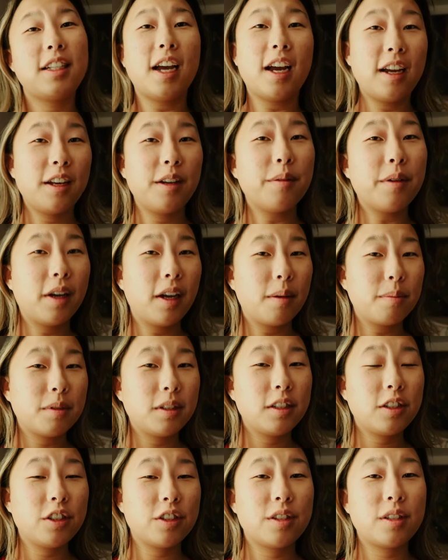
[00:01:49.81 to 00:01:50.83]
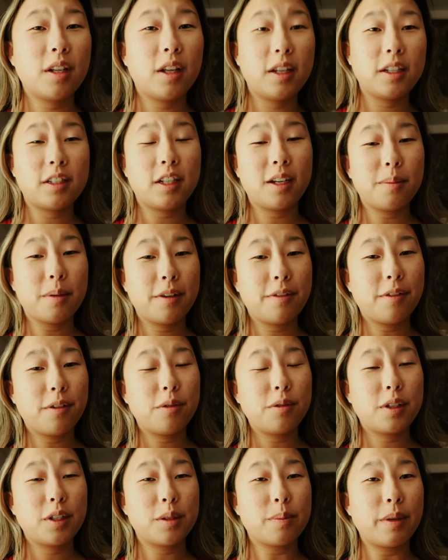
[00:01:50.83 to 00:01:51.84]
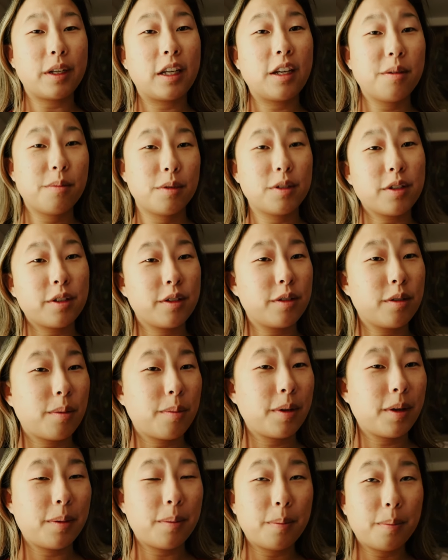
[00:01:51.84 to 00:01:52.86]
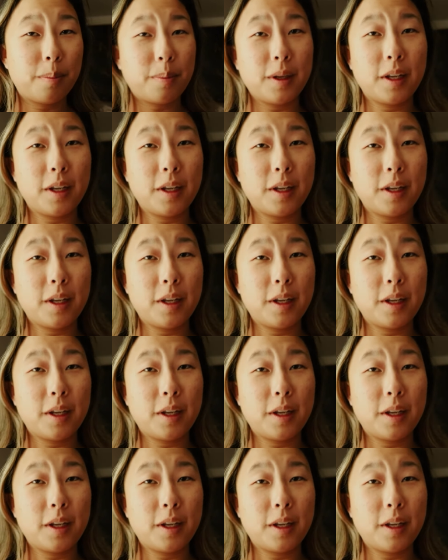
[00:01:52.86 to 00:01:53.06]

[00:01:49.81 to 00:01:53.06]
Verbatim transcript: Yeah, anyway, I'm gonna just like take my phone because my camera's a little bit